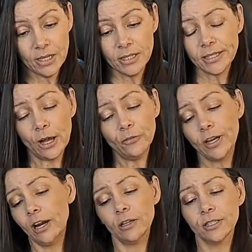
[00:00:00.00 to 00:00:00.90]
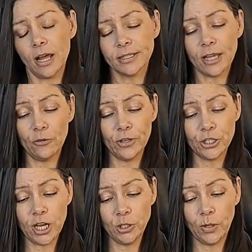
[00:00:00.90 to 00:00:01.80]
Self-care is not
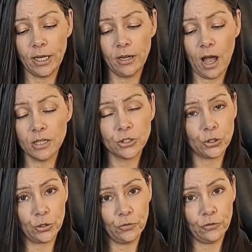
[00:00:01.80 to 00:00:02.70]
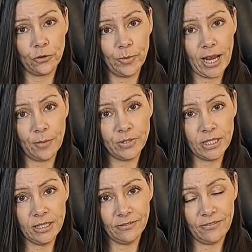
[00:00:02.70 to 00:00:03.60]
selfish, and you cannot serve from an
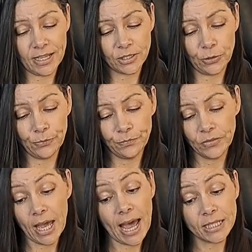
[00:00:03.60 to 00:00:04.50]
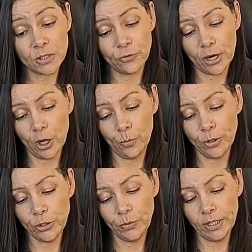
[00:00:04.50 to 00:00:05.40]
empty vessel. Ask for help
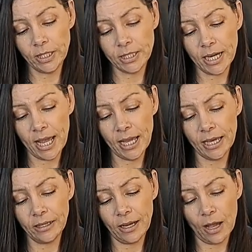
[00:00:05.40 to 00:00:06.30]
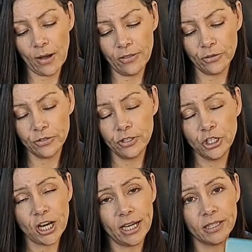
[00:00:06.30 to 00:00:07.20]
when you need it today and allow others the
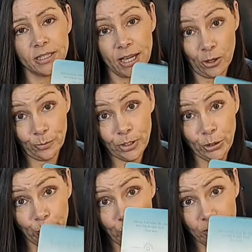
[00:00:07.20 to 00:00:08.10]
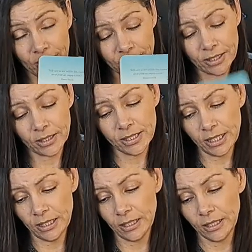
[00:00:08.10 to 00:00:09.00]
chance to help you
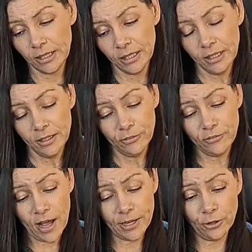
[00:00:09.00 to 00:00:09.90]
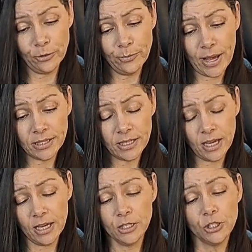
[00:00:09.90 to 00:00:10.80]
succeed. Final
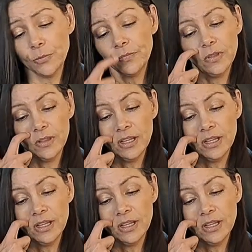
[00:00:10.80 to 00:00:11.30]
message.